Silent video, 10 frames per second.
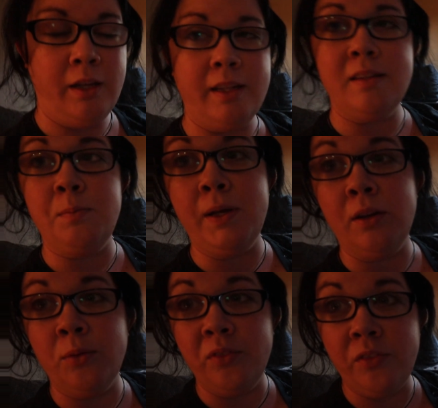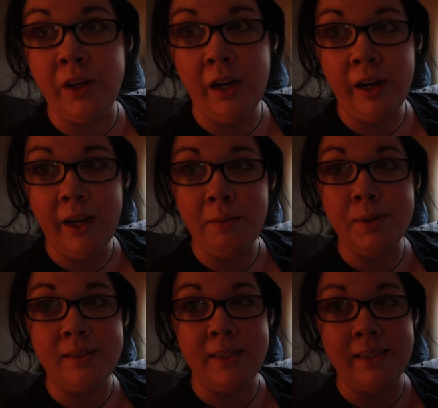It's been a very
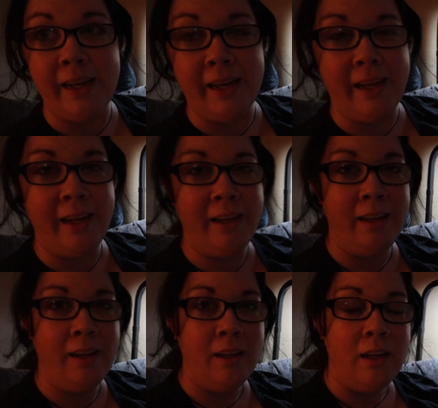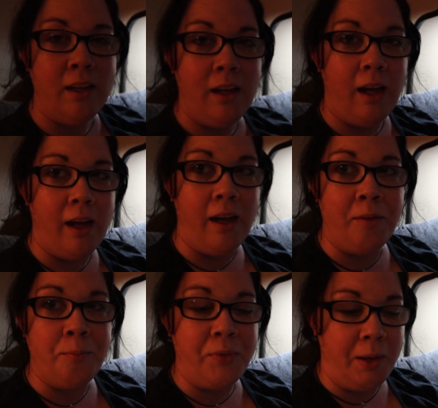busy day.
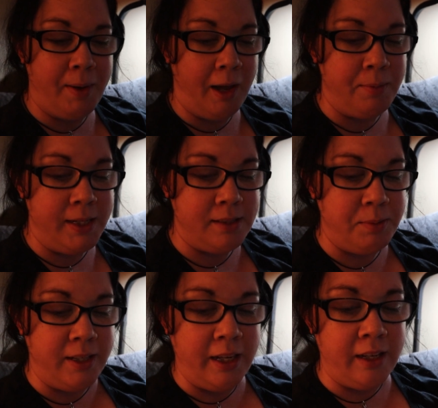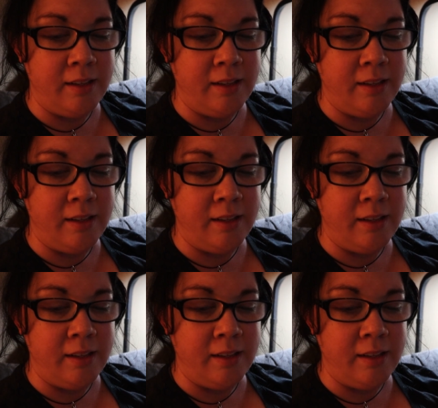I'm happy to be